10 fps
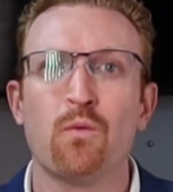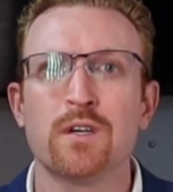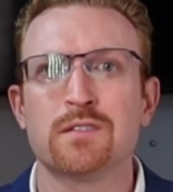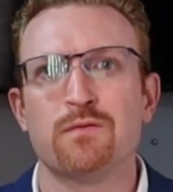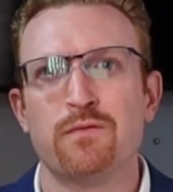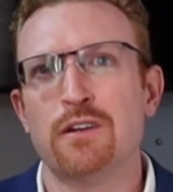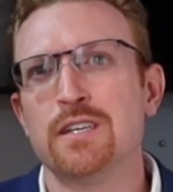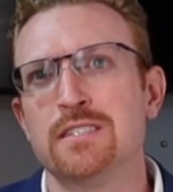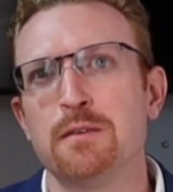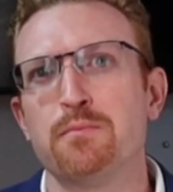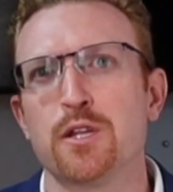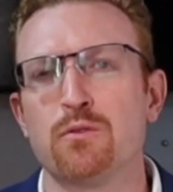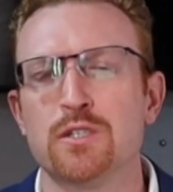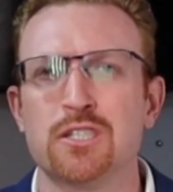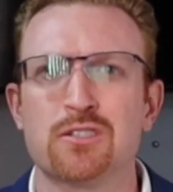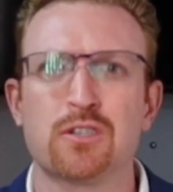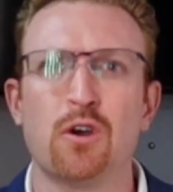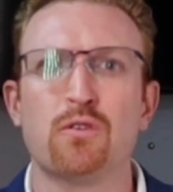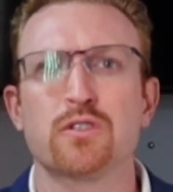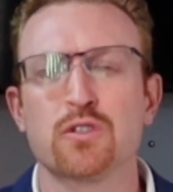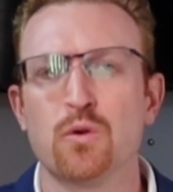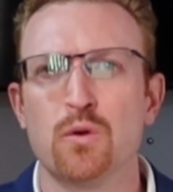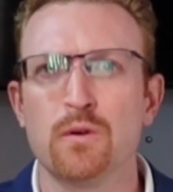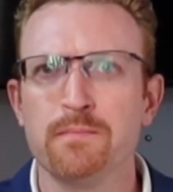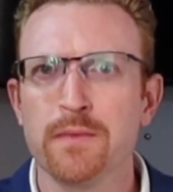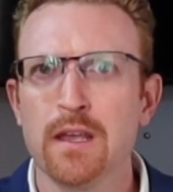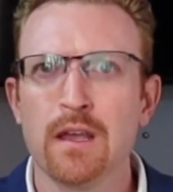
was very simple. It was just go to school,